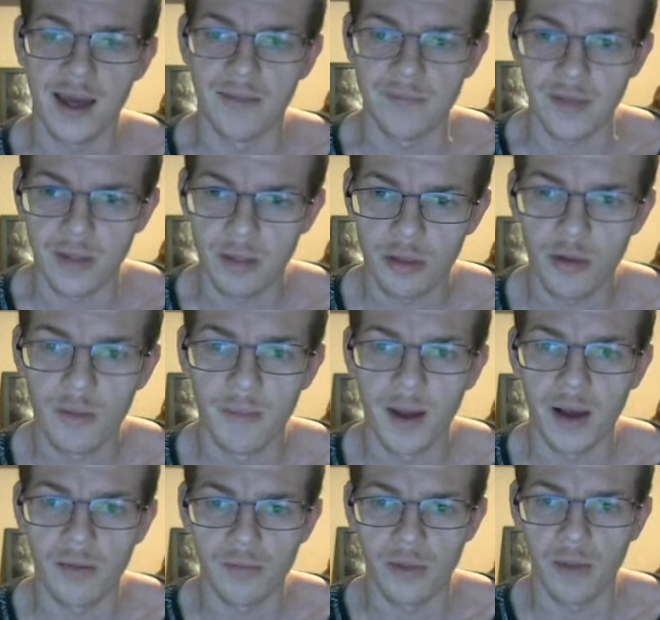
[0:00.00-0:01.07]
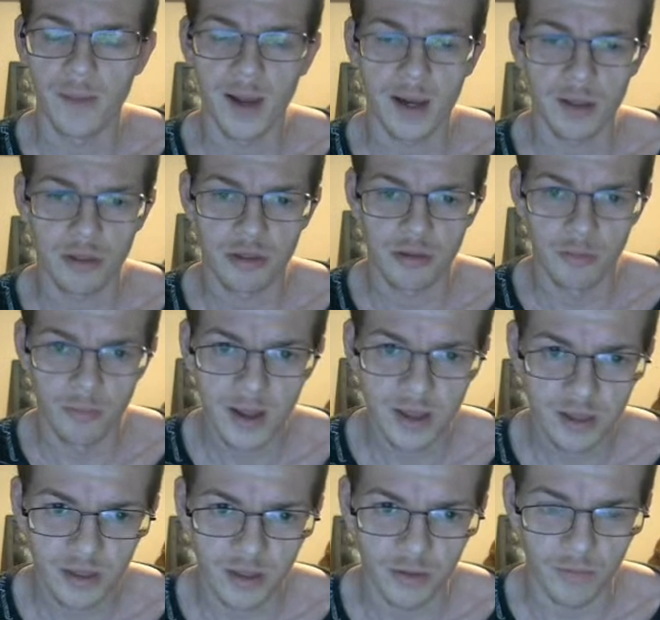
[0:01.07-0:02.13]
and then somehow they manage to
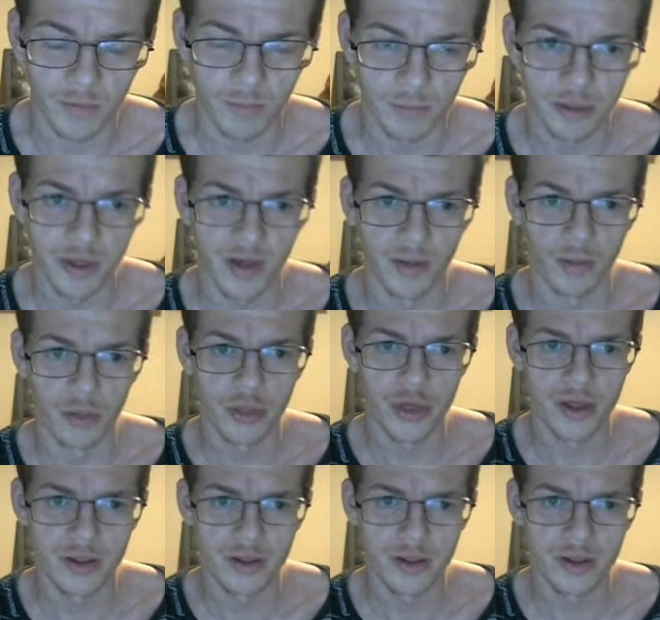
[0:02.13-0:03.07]
rescue themselves.